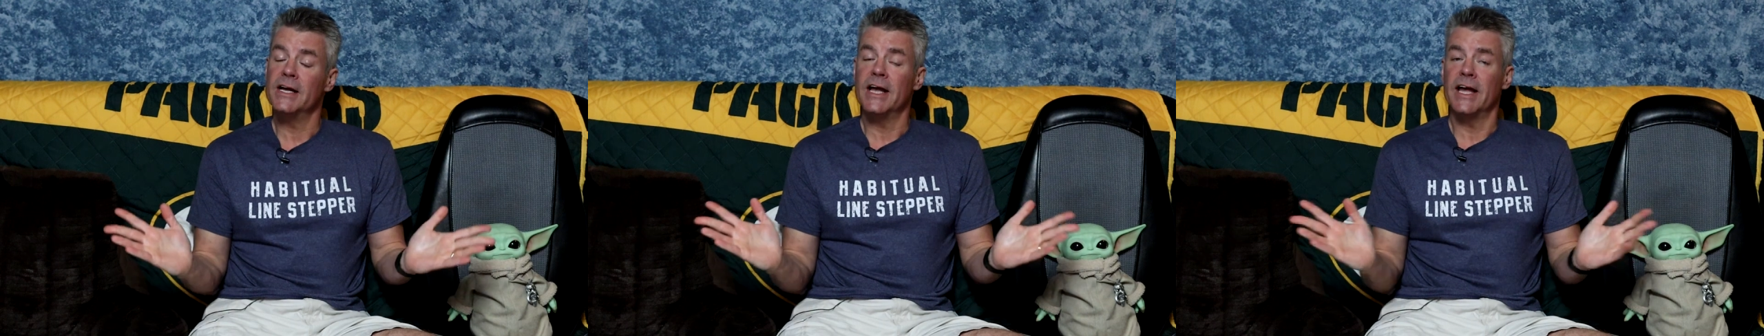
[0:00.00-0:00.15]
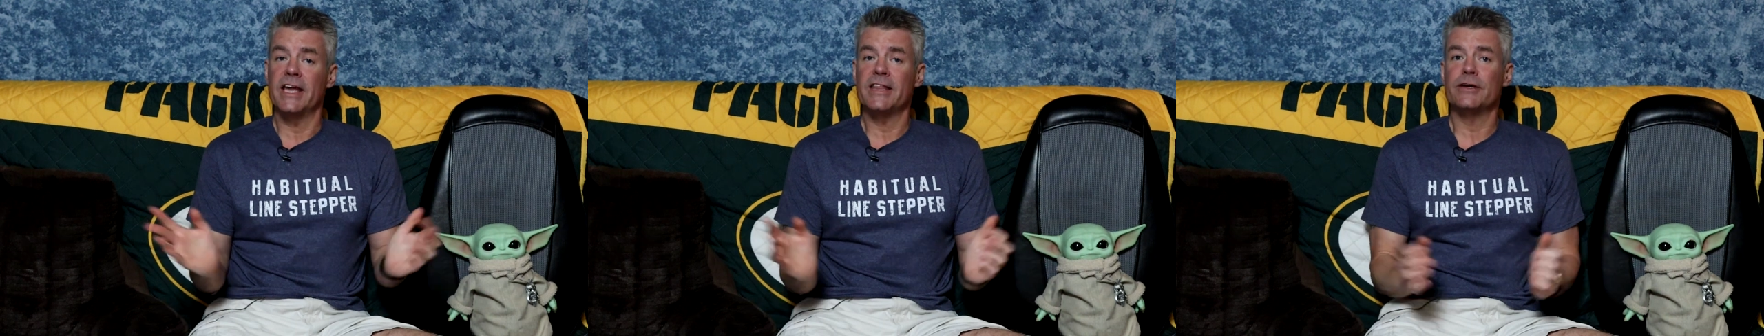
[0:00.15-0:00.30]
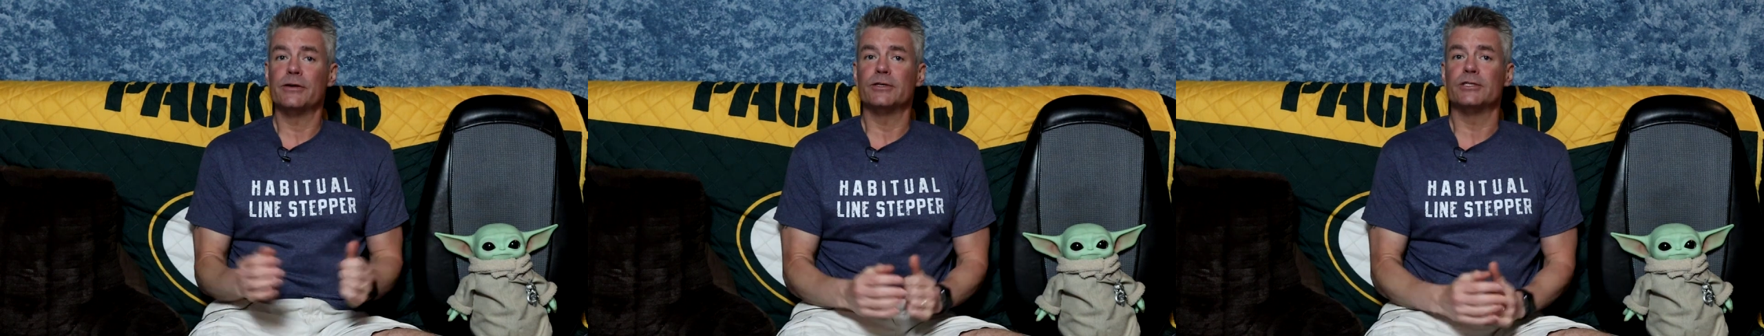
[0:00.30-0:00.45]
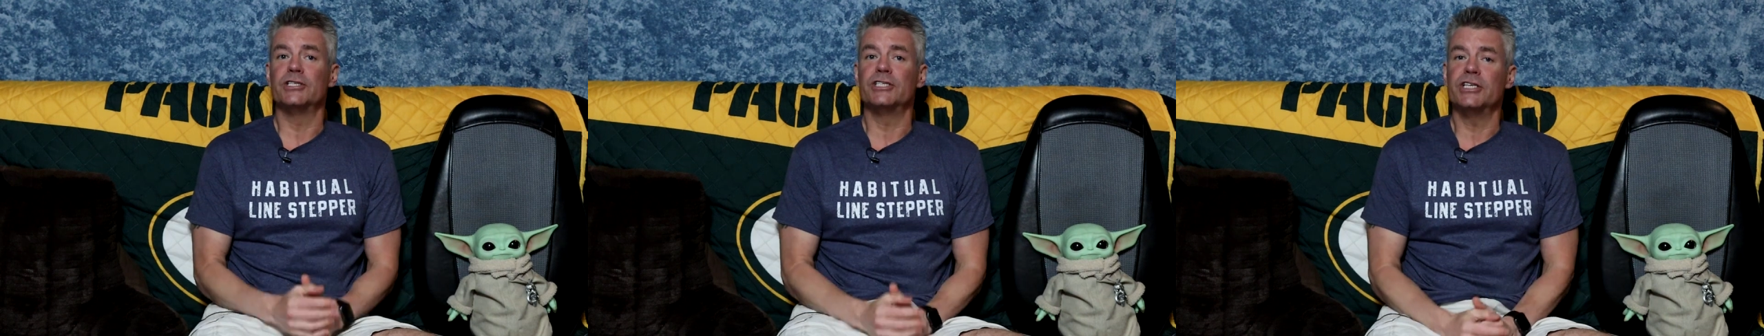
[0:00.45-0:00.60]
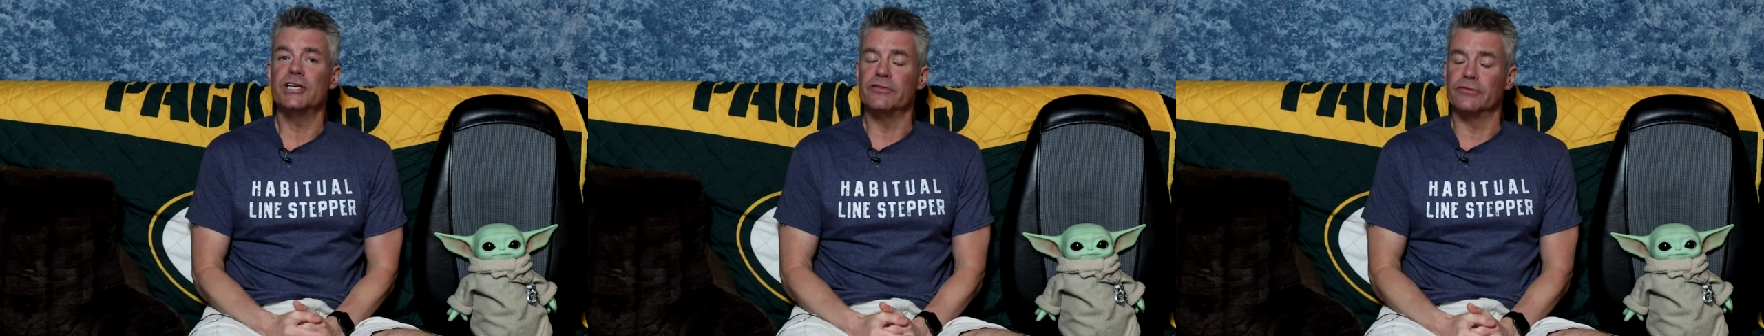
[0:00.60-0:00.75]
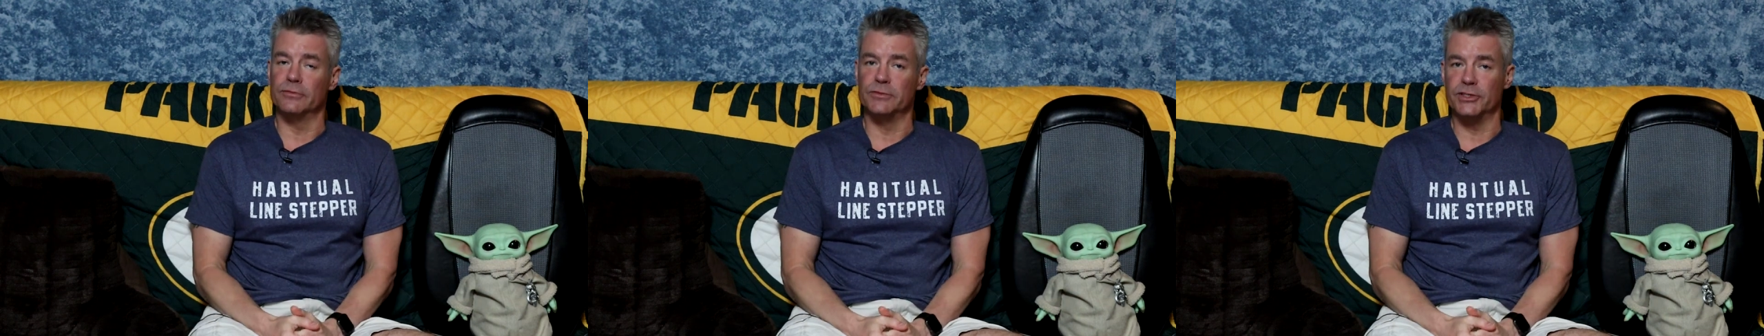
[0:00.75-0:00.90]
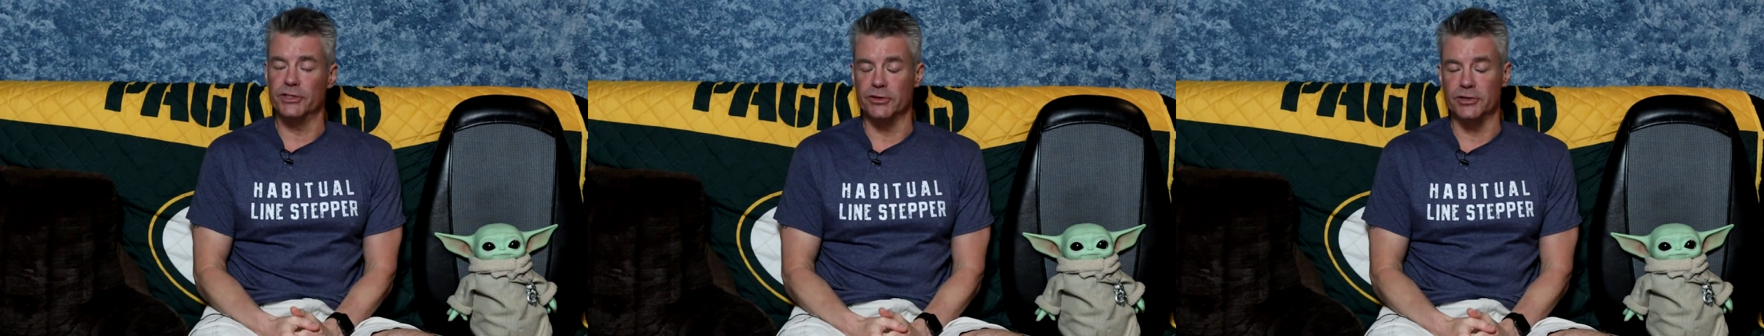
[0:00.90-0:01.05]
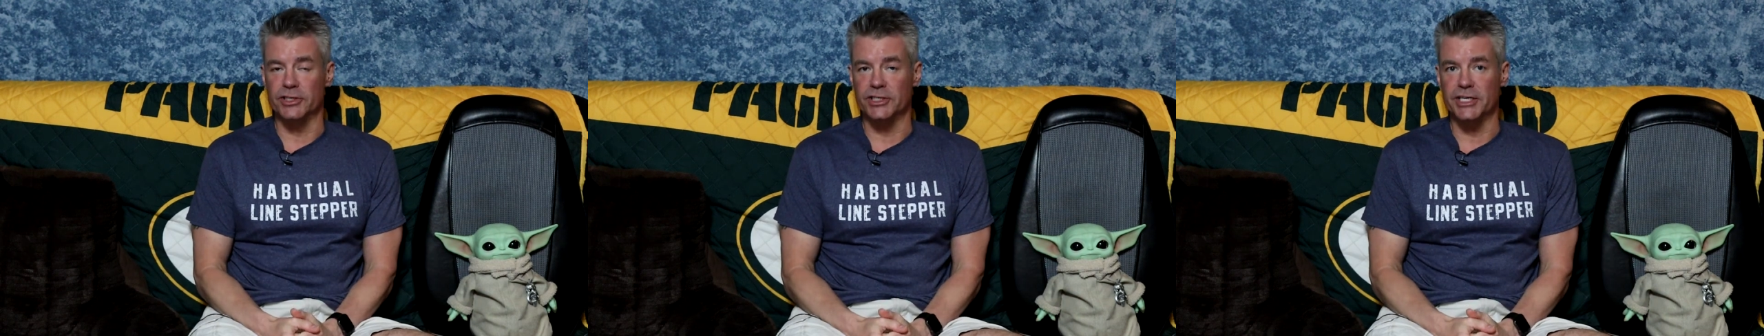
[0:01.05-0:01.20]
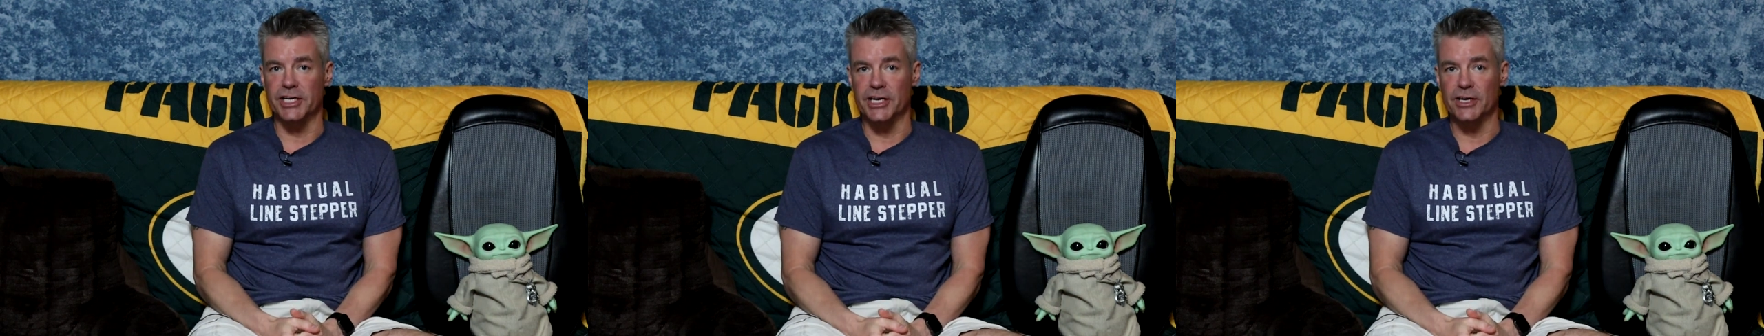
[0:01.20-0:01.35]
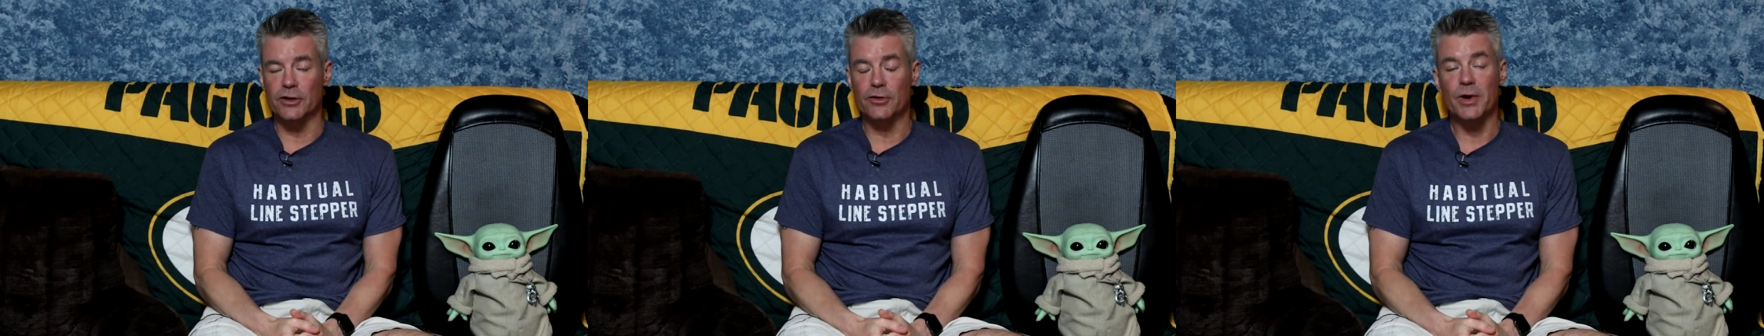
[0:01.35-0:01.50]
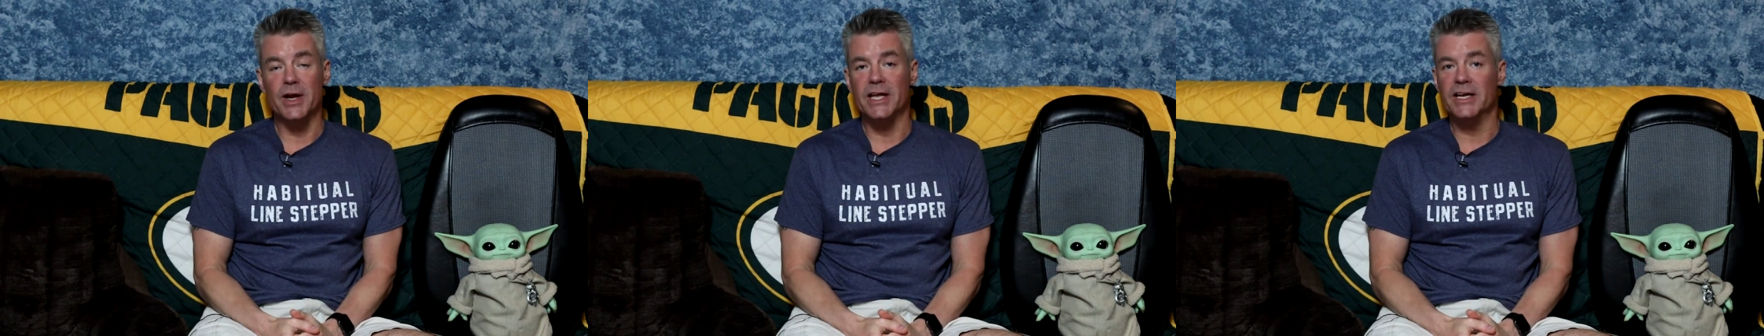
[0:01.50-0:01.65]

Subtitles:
Hey there, it's Steve from Serious Keto,